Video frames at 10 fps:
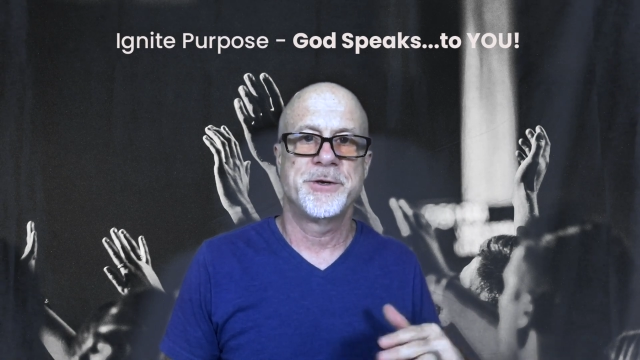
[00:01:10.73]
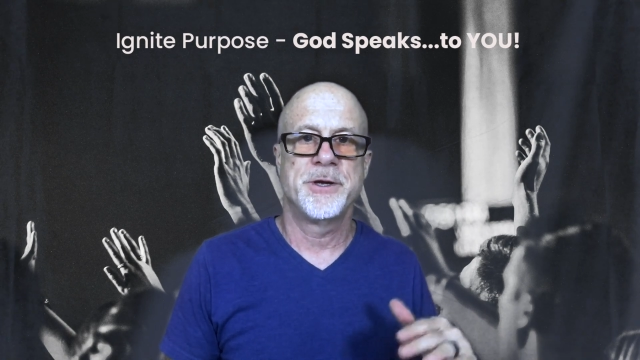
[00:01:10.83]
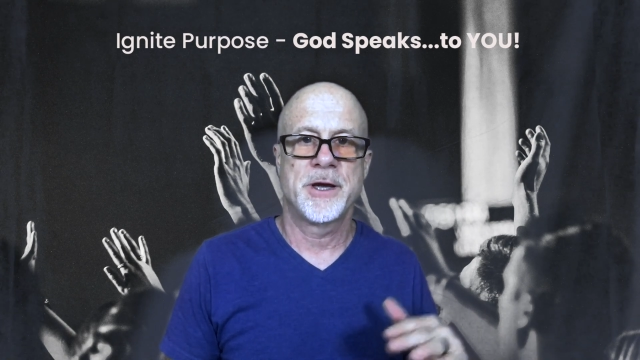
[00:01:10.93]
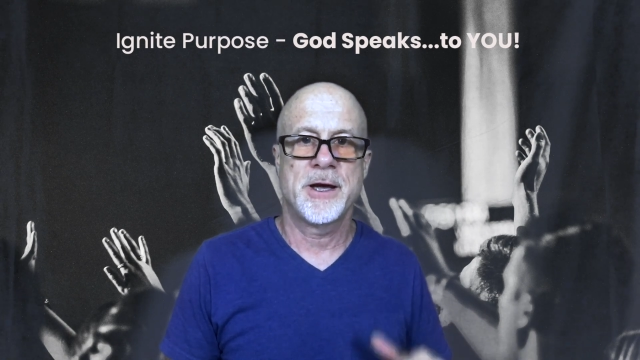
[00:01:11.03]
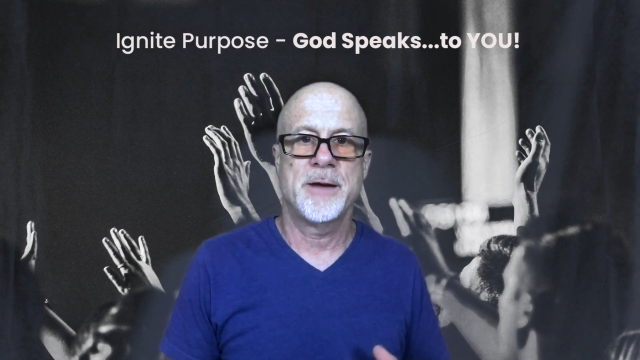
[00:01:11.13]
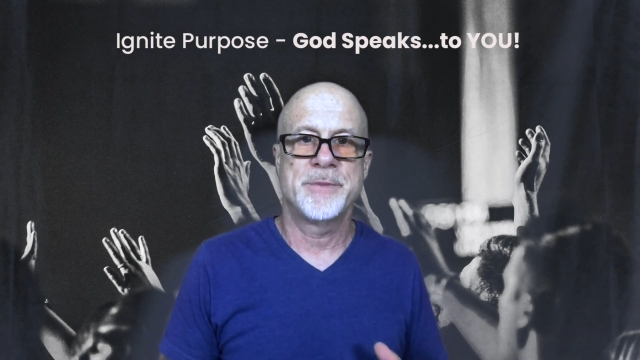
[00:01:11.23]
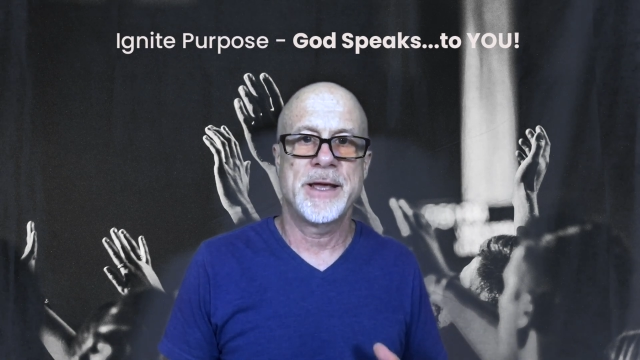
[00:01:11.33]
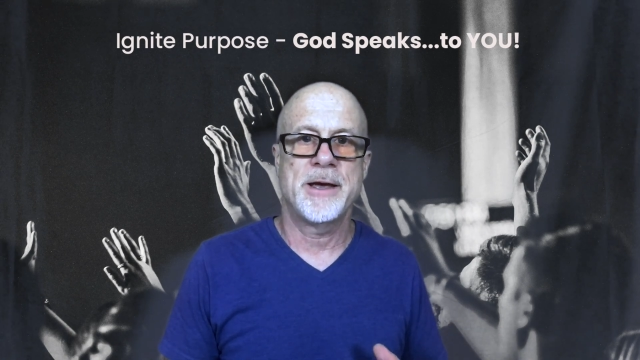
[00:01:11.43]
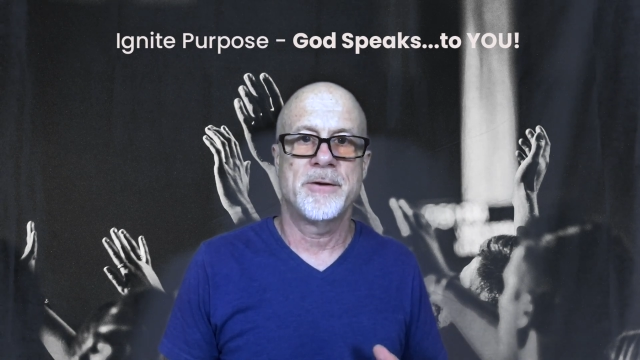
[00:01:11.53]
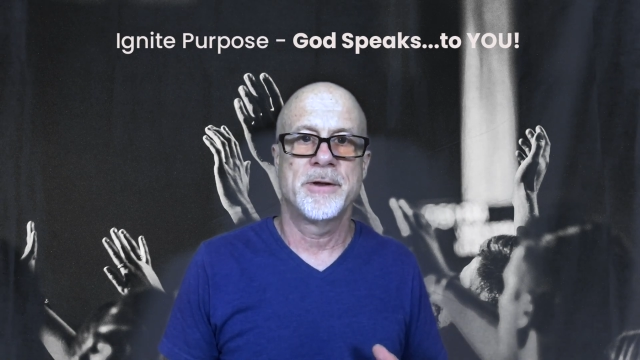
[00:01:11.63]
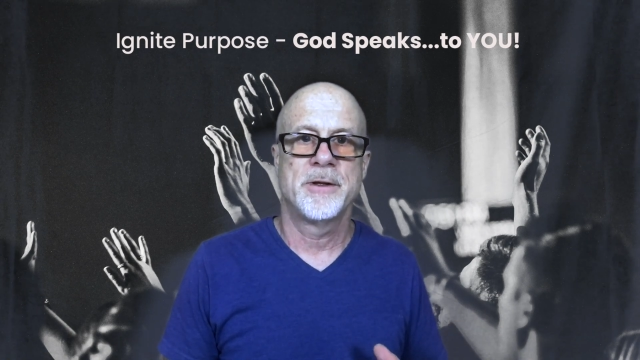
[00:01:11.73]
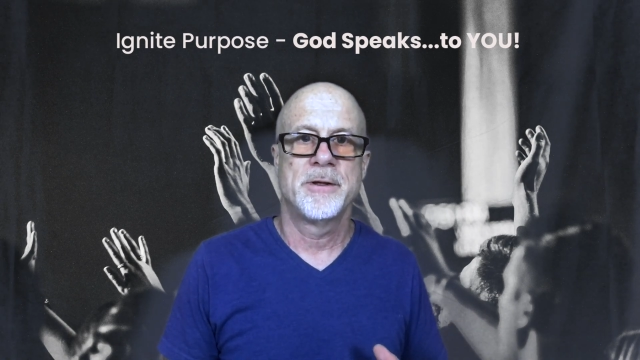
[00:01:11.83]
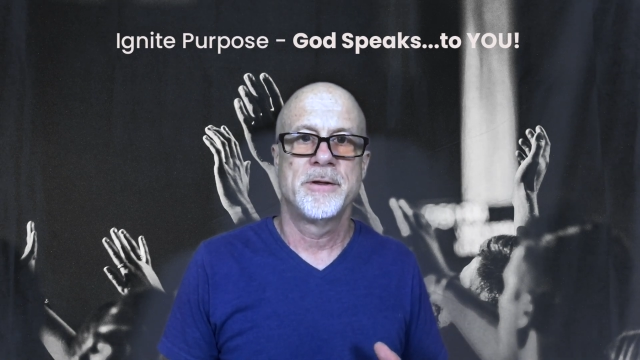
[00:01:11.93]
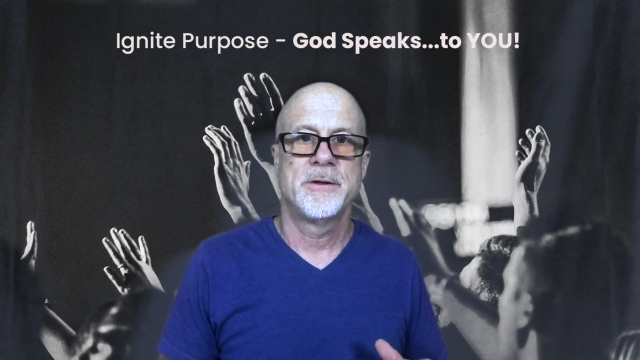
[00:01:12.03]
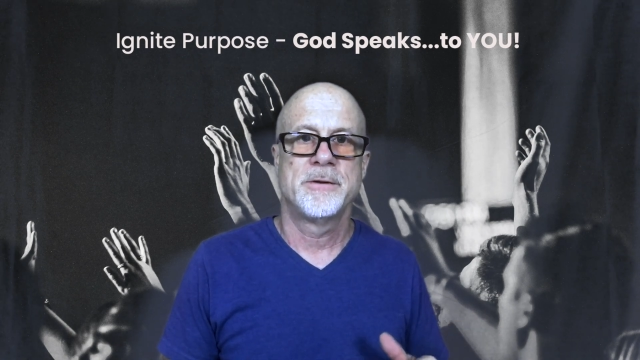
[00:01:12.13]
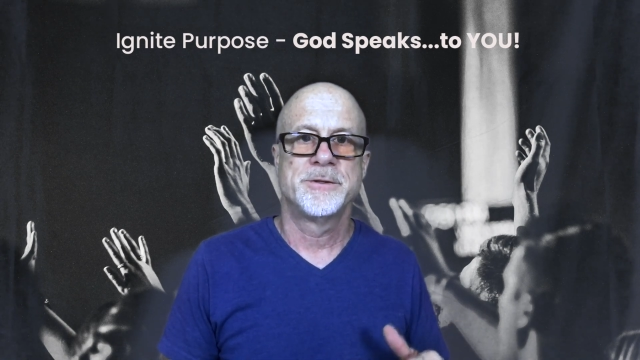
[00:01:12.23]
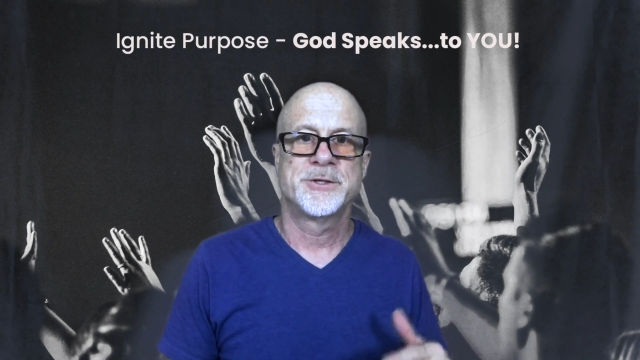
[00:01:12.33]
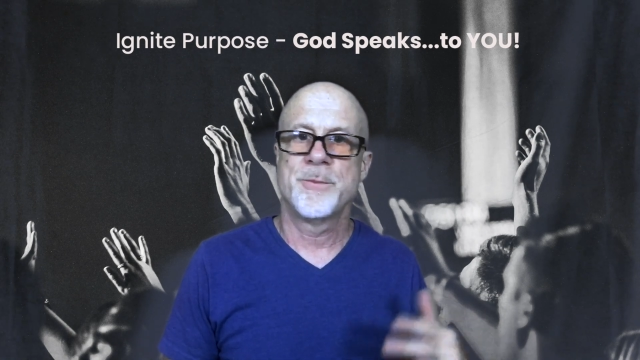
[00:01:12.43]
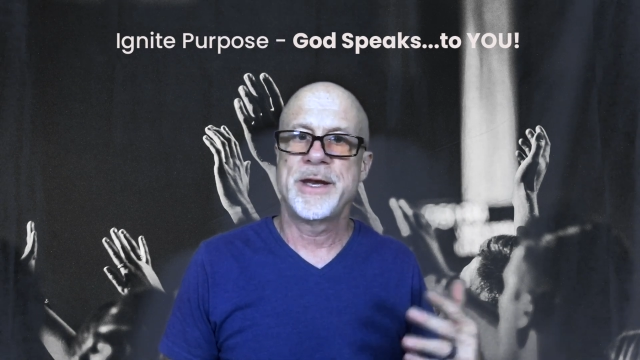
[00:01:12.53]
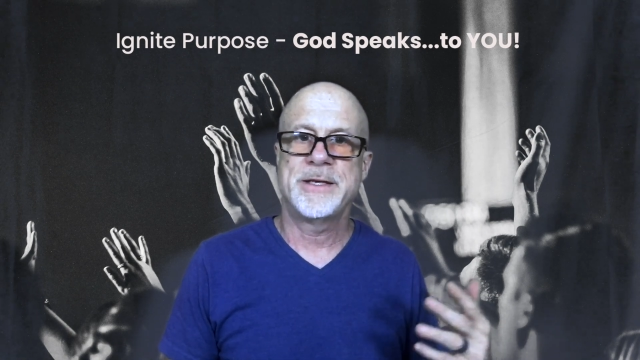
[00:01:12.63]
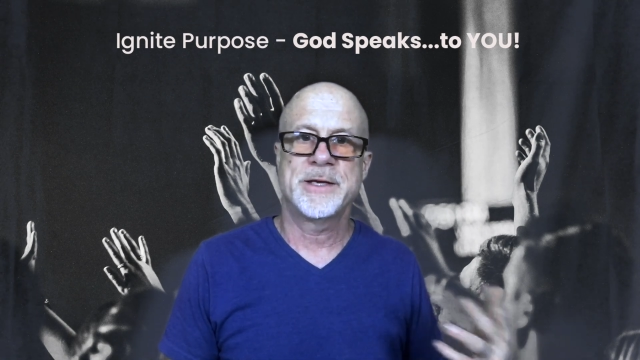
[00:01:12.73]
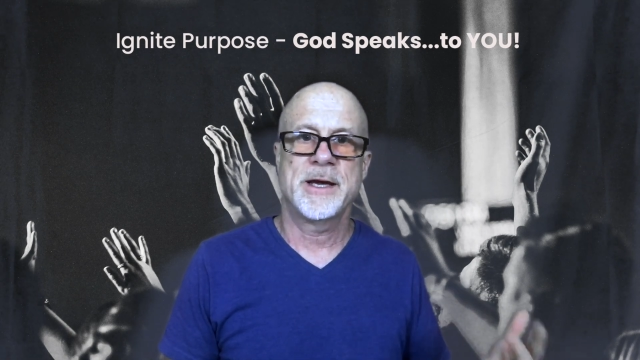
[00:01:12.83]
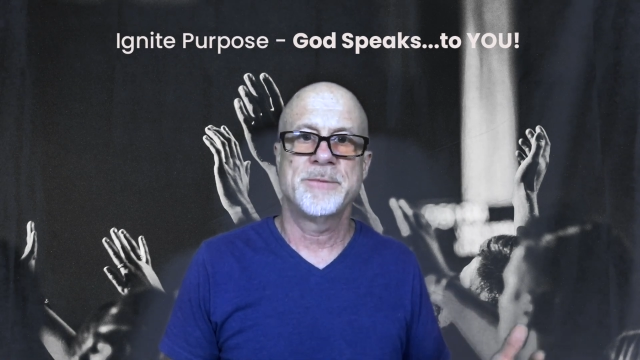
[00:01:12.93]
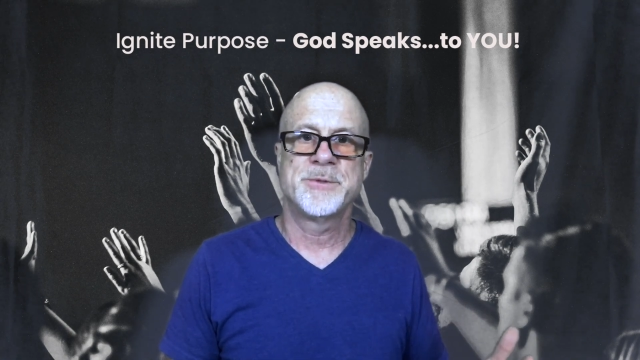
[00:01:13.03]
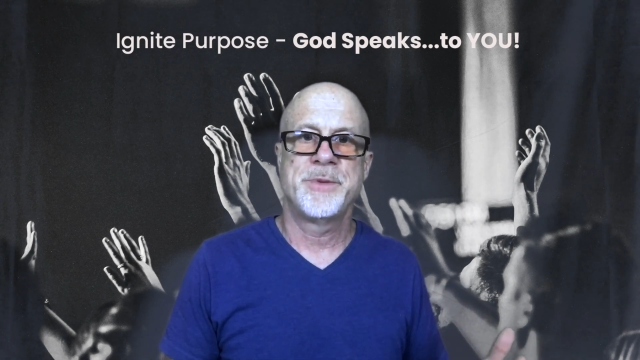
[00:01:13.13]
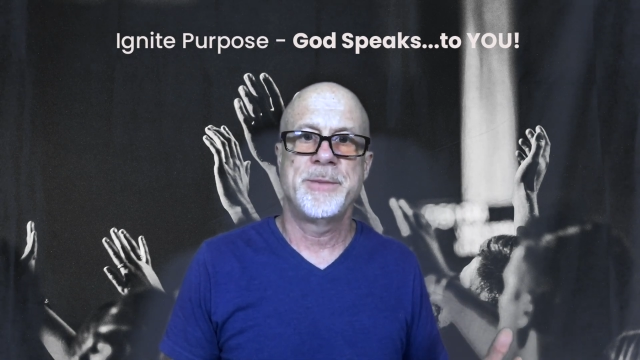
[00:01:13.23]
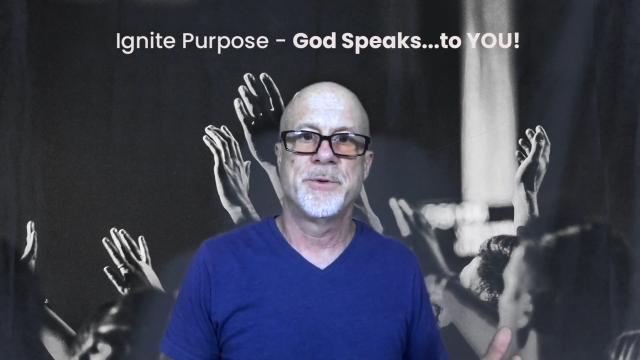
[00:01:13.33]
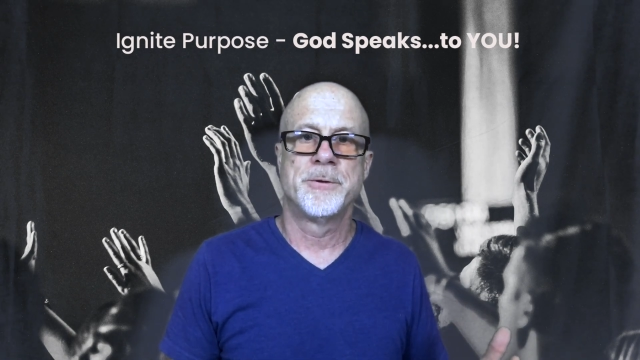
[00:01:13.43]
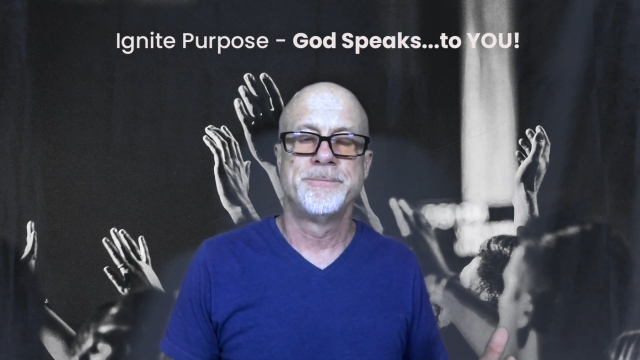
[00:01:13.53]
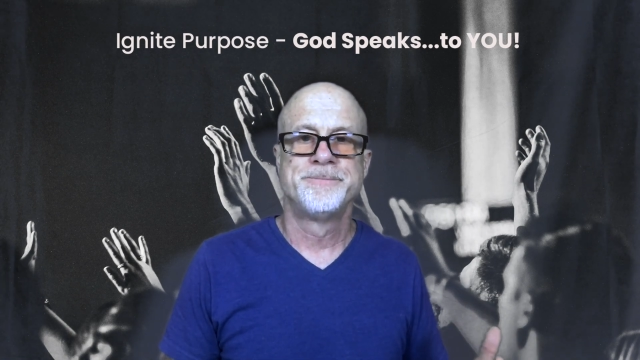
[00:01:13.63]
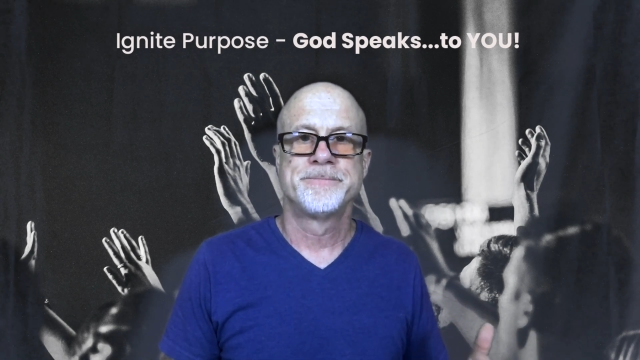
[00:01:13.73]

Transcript: you can calm down. So many times people